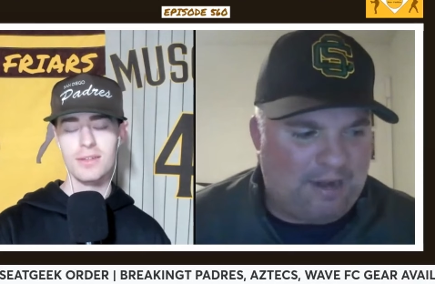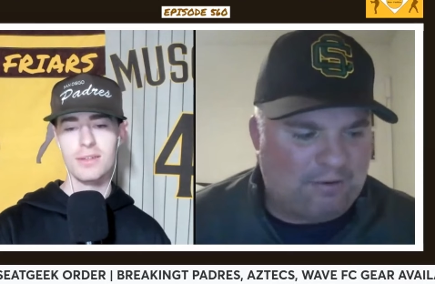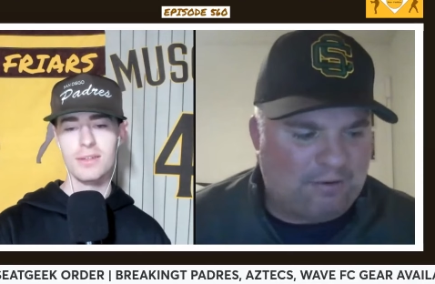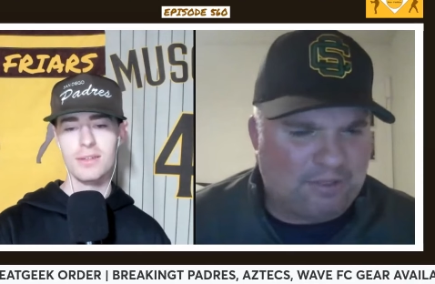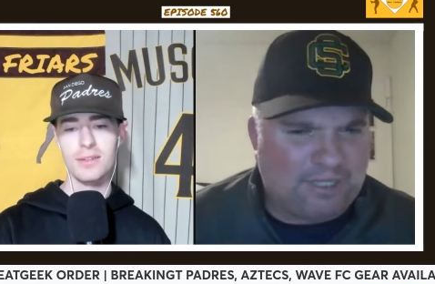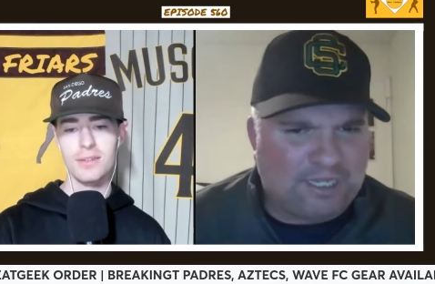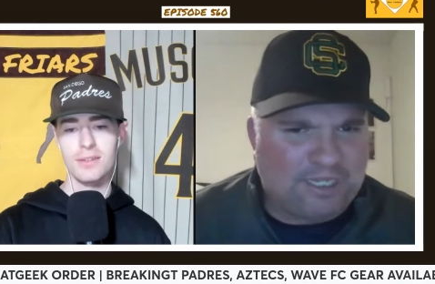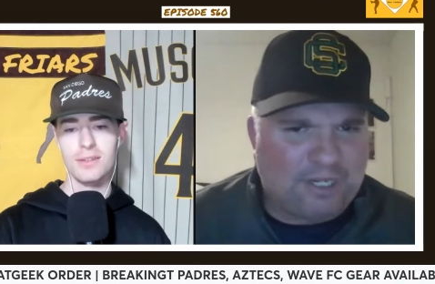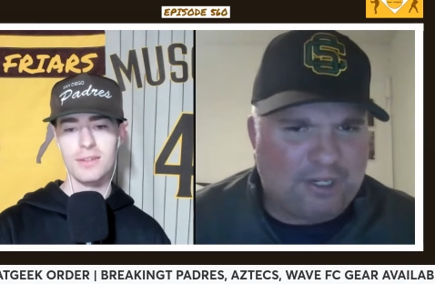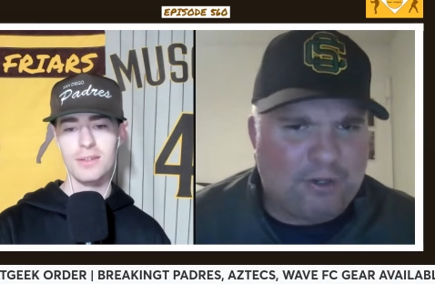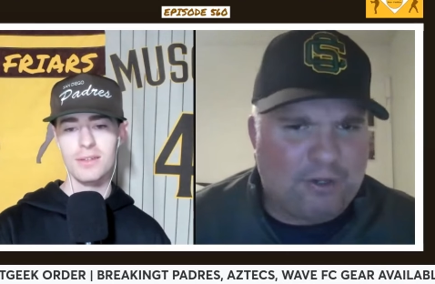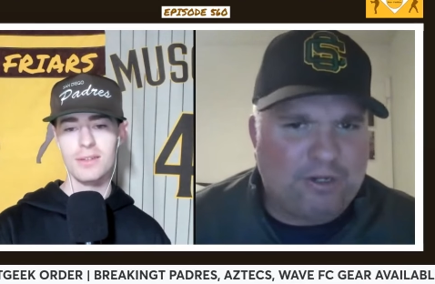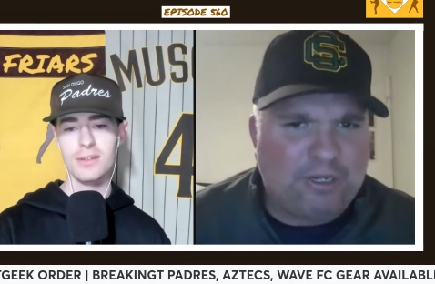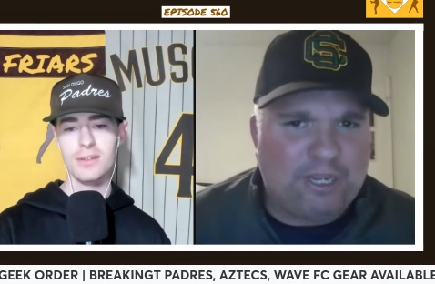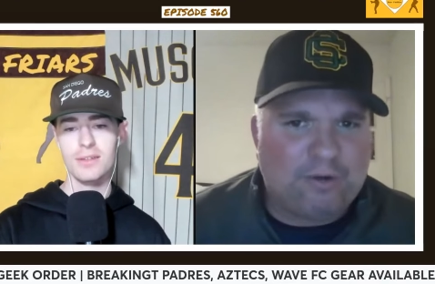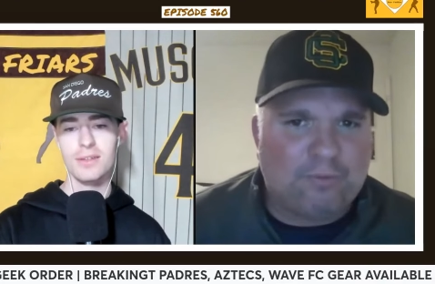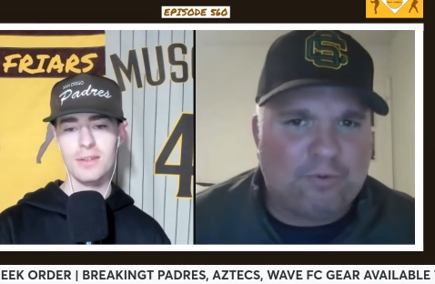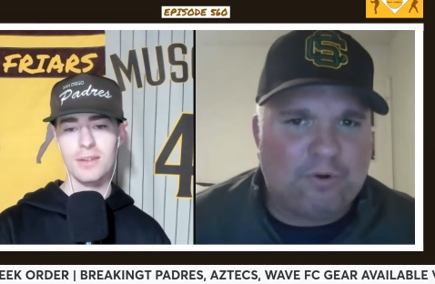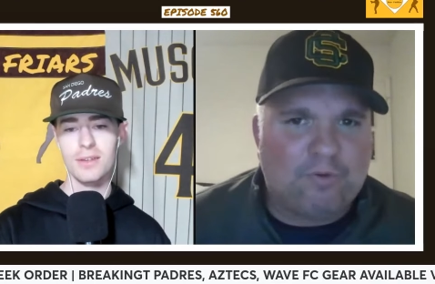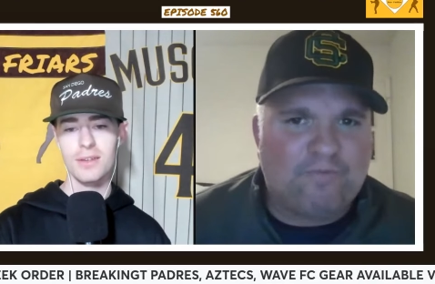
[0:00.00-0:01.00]
Speaker 1: I don't think that you can
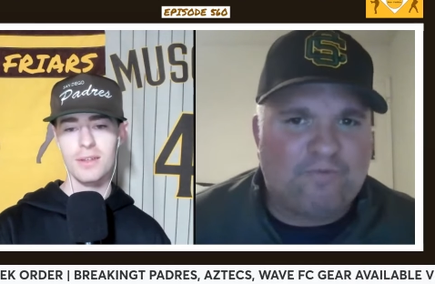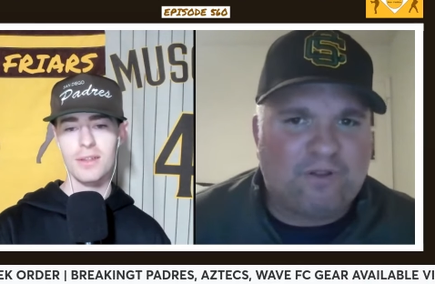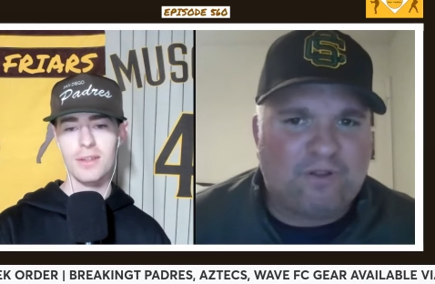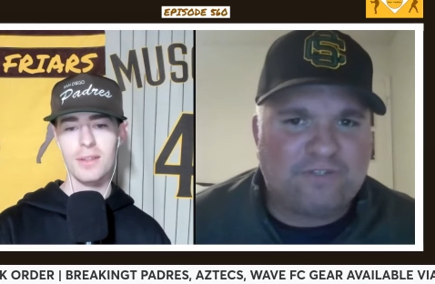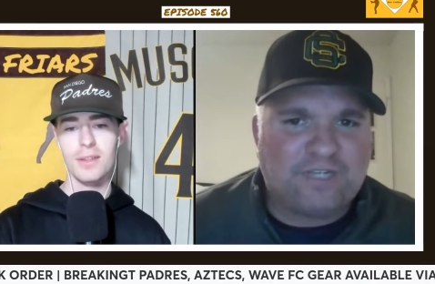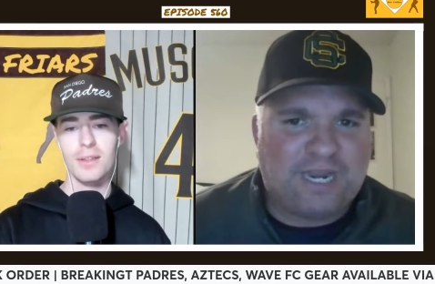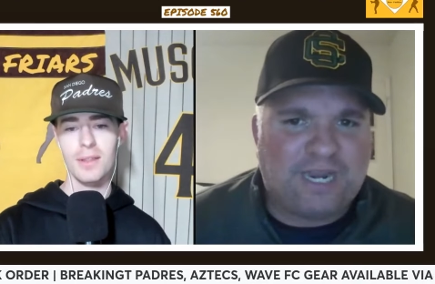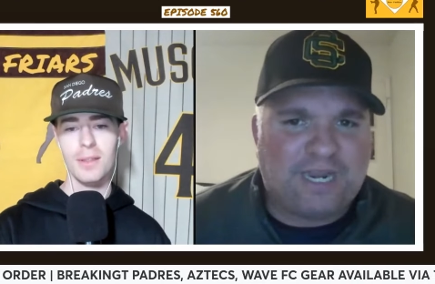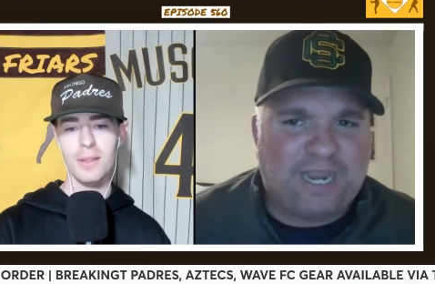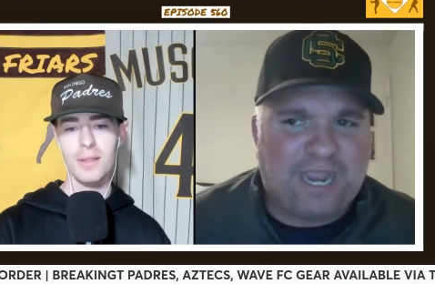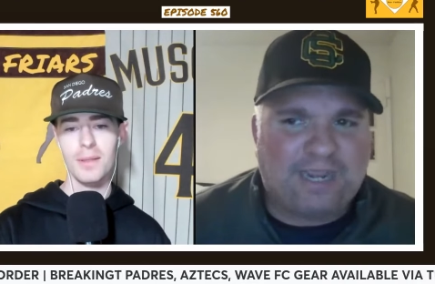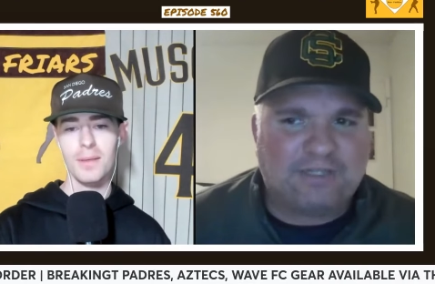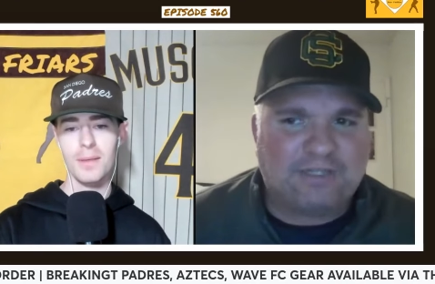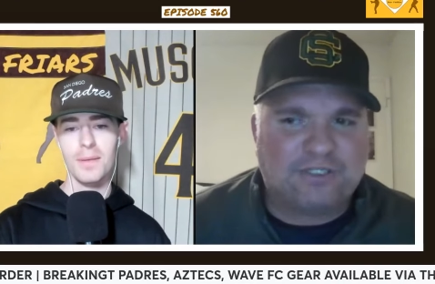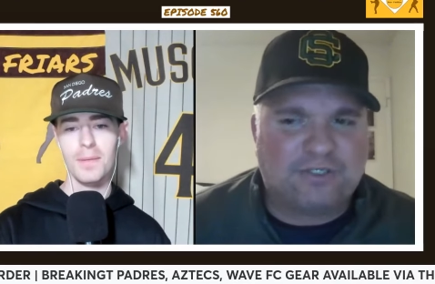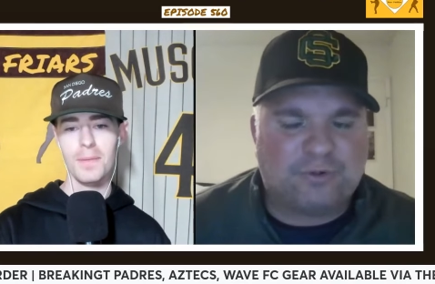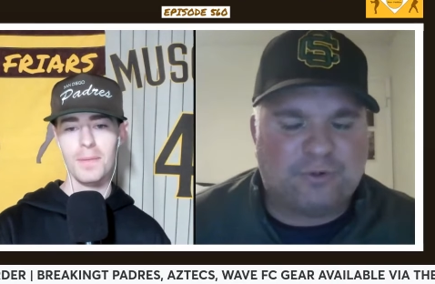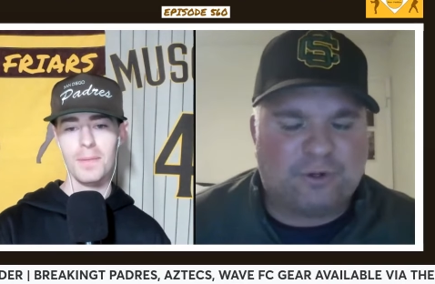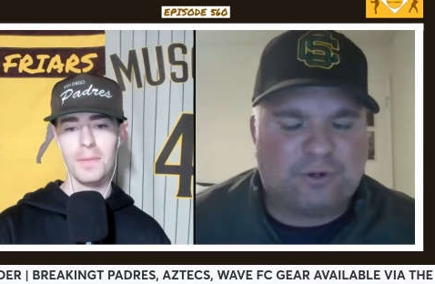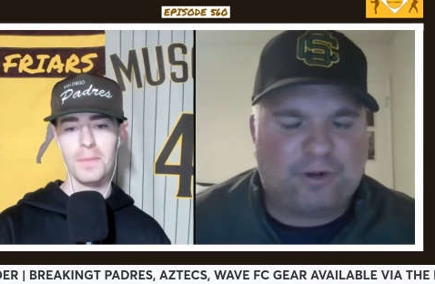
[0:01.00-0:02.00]
get a room full of San
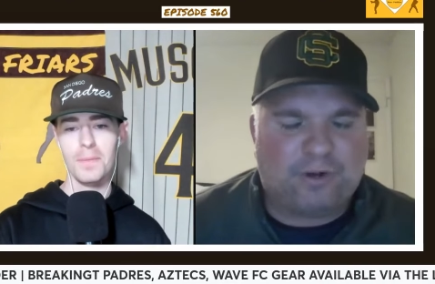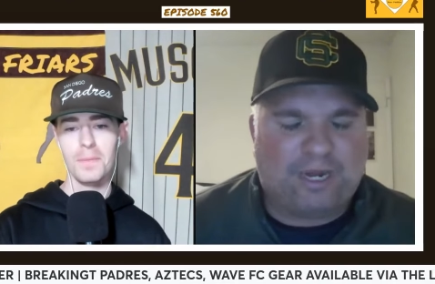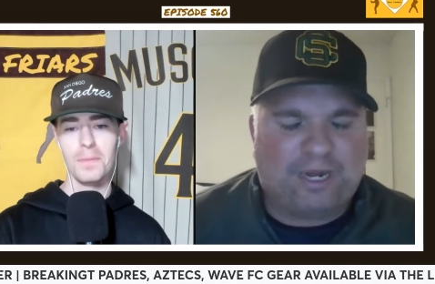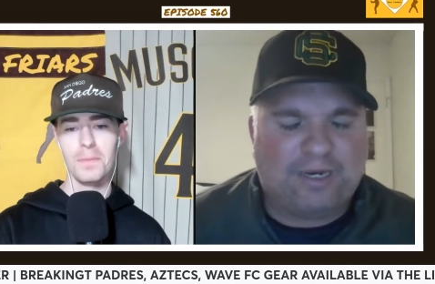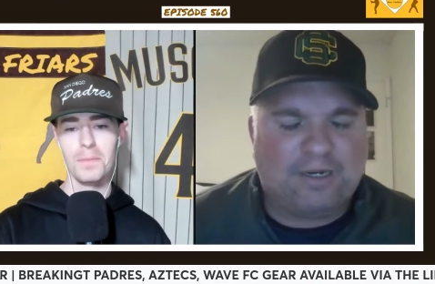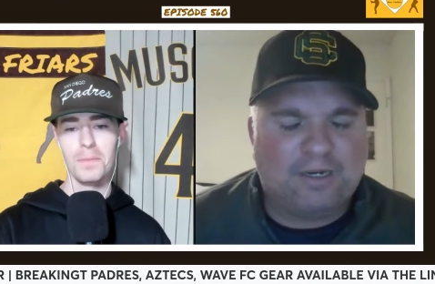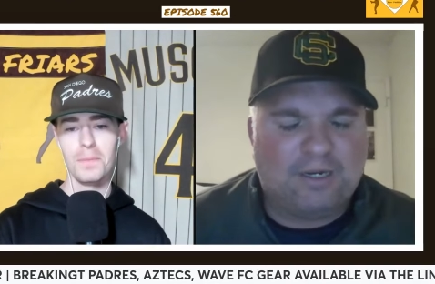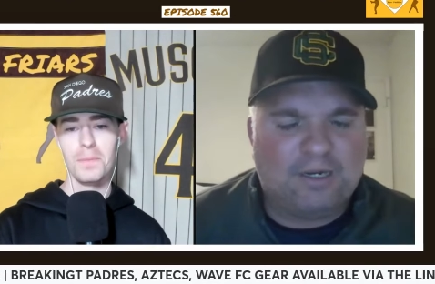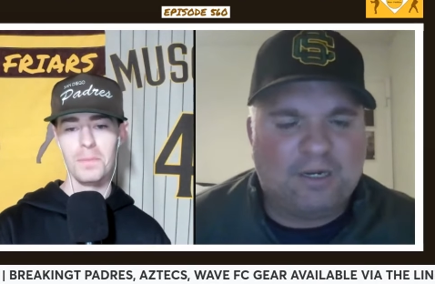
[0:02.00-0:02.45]
Diegans to agree